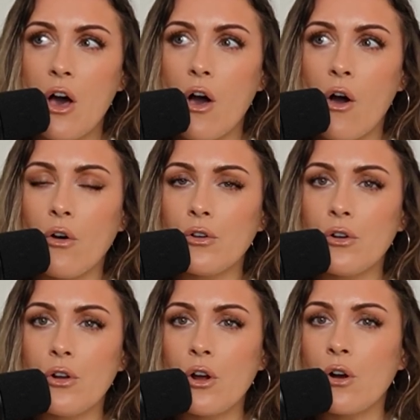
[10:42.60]

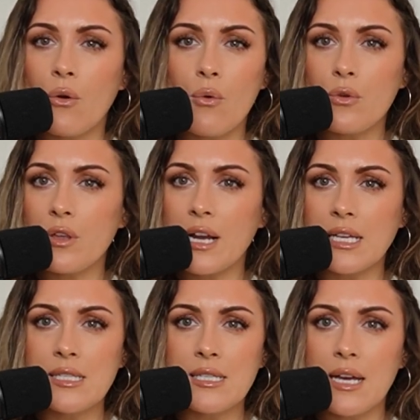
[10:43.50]
on a clothing
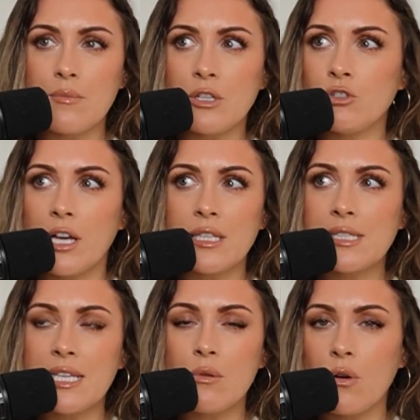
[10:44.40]
item and trying to
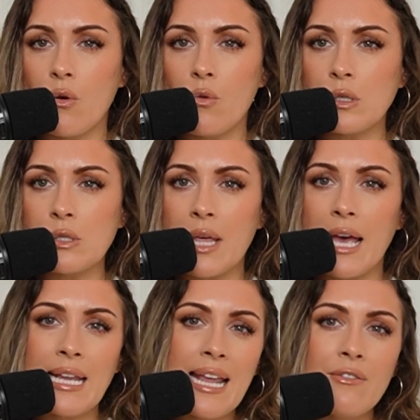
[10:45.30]
see what goes with it?
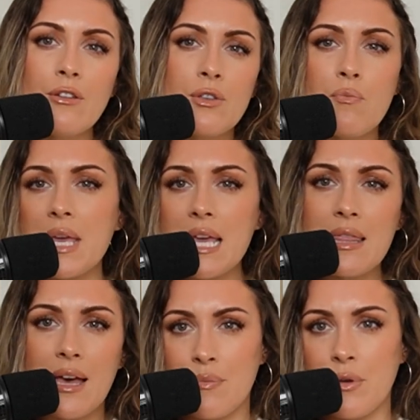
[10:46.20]
I never used to be
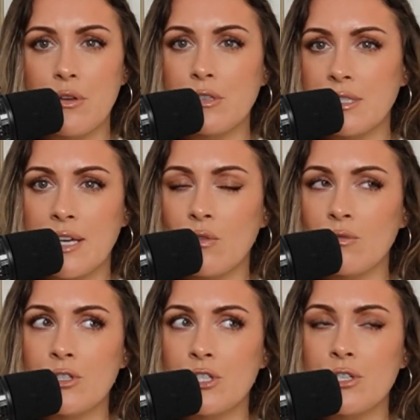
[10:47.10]
that person. I
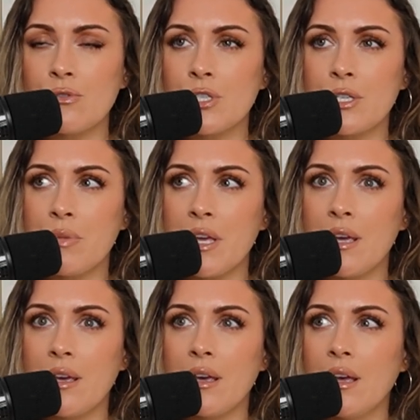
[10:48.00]
always just used to
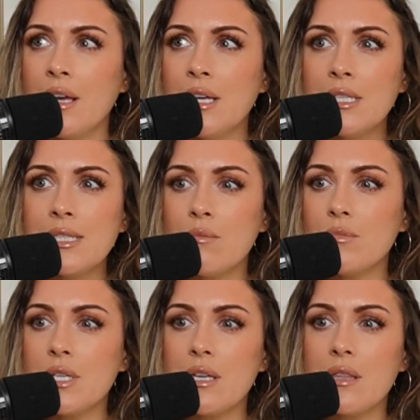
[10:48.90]
be
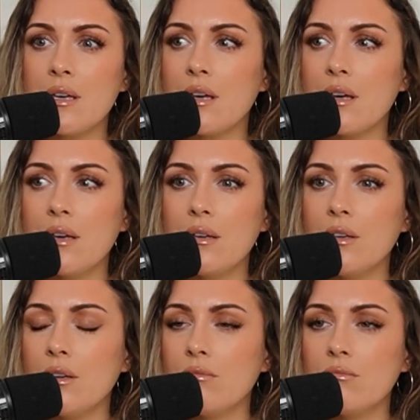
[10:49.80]
somebody that
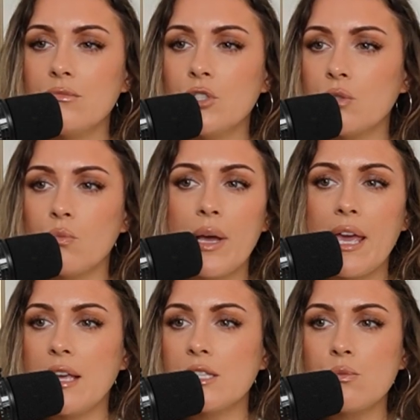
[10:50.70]
just
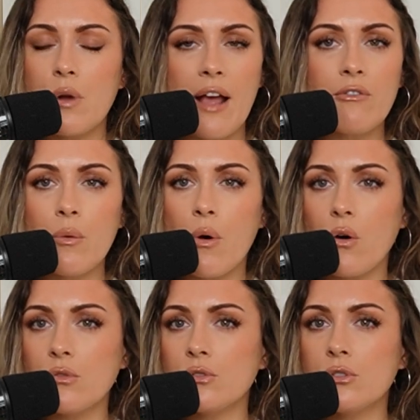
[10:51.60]
wears wherever I
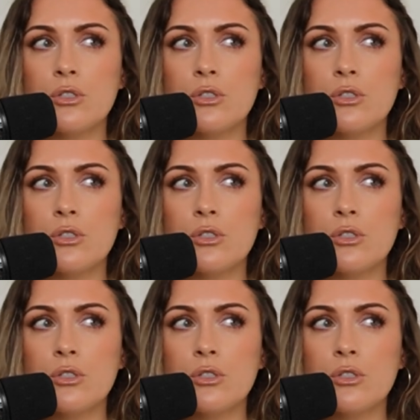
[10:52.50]
want,